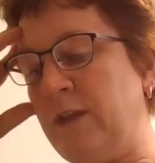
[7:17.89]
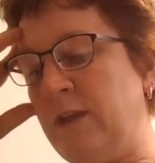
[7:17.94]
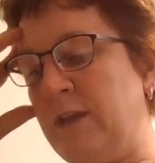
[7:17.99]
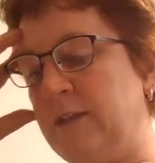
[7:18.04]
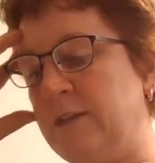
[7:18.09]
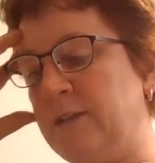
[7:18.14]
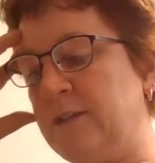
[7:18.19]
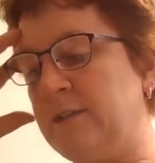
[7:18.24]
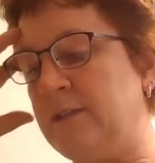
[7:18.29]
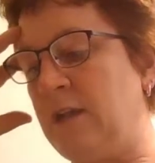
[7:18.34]

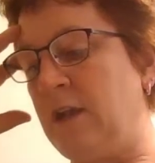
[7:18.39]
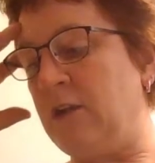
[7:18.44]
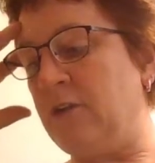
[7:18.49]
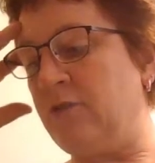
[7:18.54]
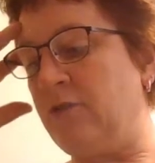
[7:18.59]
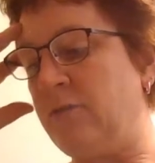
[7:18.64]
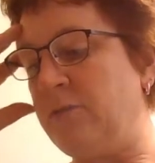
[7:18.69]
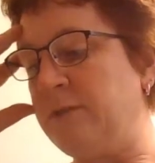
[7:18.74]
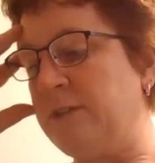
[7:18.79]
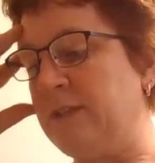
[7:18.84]
is a
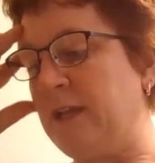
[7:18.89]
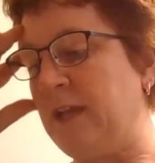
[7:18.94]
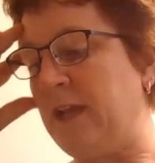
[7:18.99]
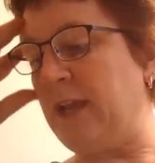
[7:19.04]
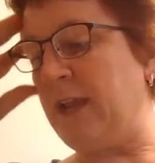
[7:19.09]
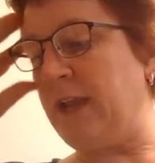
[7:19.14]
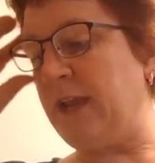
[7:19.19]
chromocyte,